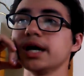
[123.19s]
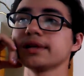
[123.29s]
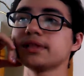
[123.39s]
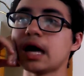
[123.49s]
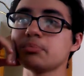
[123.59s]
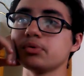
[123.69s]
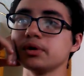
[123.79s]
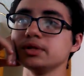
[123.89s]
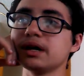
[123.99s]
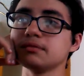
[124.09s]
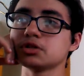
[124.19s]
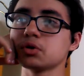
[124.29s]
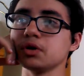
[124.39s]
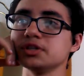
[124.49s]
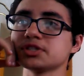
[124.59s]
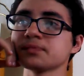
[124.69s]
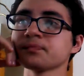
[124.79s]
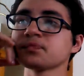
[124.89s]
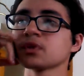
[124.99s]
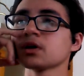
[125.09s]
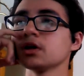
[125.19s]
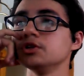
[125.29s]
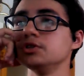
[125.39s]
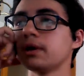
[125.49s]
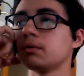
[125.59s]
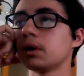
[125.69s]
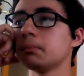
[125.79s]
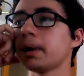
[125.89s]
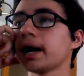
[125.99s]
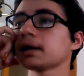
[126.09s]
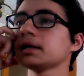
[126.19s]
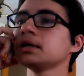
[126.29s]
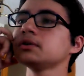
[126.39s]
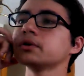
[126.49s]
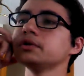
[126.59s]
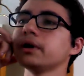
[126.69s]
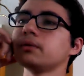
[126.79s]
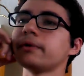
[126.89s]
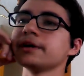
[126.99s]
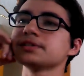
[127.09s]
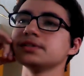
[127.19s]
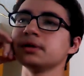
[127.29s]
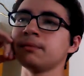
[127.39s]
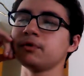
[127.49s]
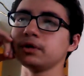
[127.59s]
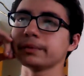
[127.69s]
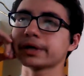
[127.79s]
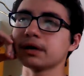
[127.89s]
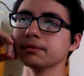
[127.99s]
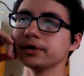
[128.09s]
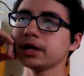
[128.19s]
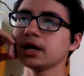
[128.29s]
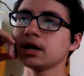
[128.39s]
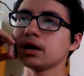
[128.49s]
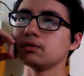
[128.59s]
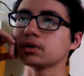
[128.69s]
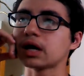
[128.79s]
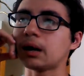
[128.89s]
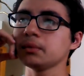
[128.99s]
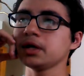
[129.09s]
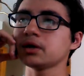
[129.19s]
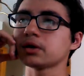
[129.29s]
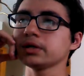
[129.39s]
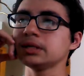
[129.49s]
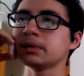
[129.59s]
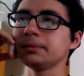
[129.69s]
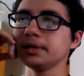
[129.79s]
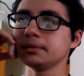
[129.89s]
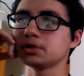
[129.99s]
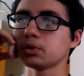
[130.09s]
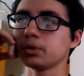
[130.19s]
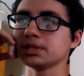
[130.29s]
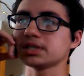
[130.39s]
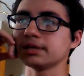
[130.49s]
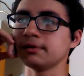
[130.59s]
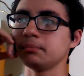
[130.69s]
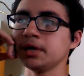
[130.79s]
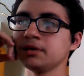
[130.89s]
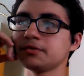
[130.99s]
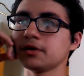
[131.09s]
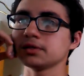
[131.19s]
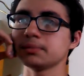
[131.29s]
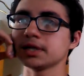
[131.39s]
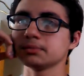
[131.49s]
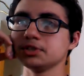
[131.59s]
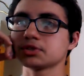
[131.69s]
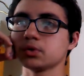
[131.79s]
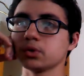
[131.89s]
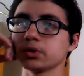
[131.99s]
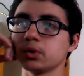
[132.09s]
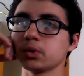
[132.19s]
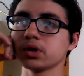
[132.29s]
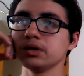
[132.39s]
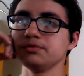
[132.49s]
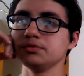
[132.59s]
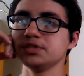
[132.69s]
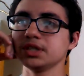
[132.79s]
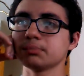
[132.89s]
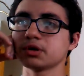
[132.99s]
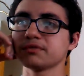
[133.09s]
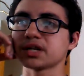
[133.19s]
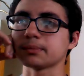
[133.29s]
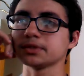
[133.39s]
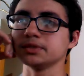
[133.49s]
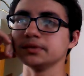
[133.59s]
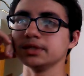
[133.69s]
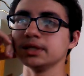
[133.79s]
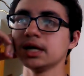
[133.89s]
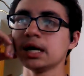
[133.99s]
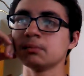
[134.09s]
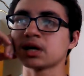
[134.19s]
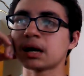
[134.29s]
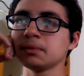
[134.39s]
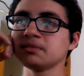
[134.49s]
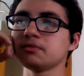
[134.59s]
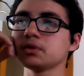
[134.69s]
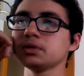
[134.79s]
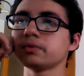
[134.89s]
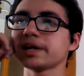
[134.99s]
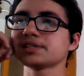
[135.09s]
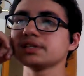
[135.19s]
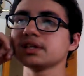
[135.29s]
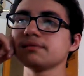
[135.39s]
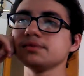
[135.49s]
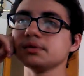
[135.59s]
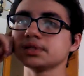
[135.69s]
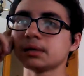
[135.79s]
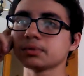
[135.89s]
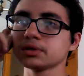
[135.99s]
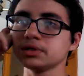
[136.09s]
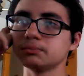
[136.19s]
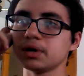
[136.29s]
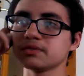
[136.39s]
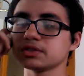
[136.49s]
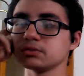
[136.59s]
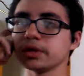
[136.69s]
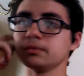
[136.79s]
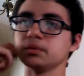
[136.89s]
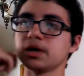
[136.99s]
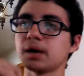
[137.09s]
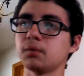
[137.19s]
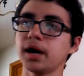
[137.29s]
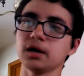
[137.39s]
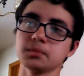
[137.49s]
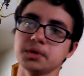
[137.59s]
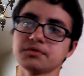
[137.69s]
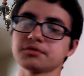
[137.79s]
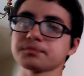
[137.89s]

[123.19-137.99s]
At that point, you have a choice. Do I run back in or do I rest until I'm fully recovered? Coming in early might be the choice if a pinfall is about to be scored or if you see a perfect opportunity, but coming in fully rested gives you a temporary buff to run wild with.